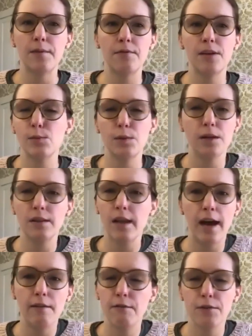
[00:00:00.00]
Facebook
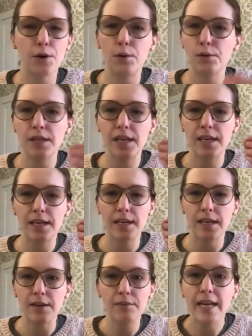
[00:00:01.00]
Live for only
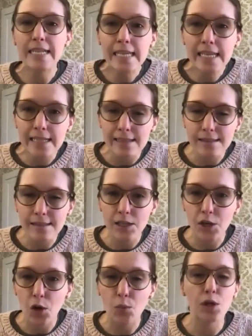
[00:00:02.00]
invitees,
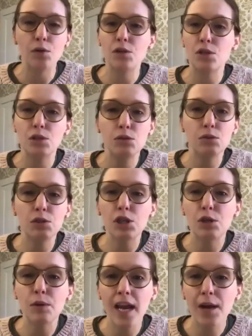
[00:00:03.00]
where you can do
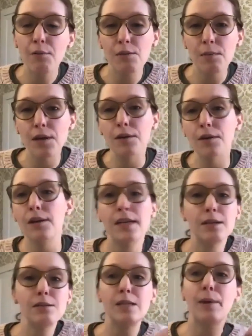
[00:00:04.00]
Q&A with me, or I'll let
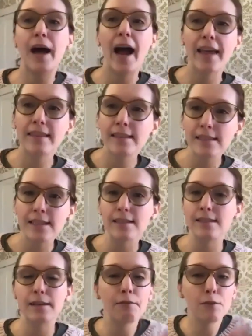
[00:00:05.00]
you see behind the
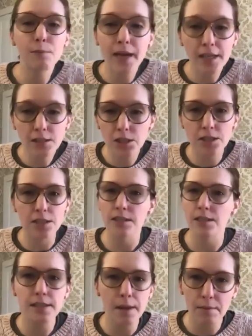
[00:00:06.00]
scenes stuff from next year
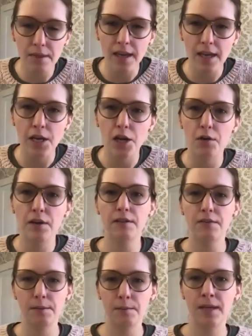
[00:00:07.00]
or something. Give
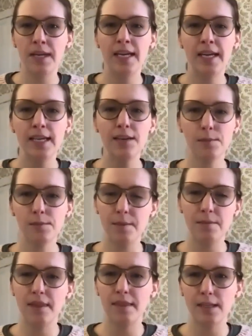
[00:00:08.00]
them
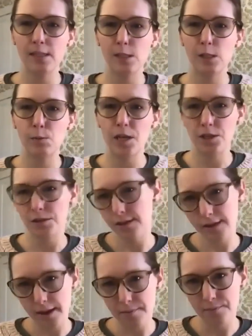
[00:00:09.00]
something that's special to
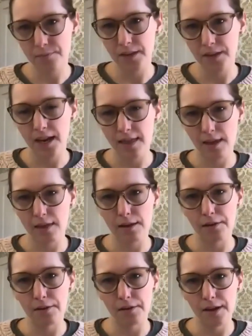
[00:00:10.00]
them. And I think
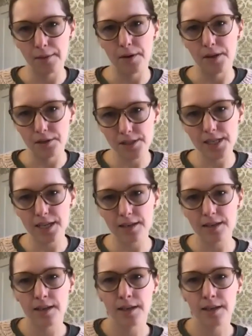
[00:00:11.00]
they'll understand.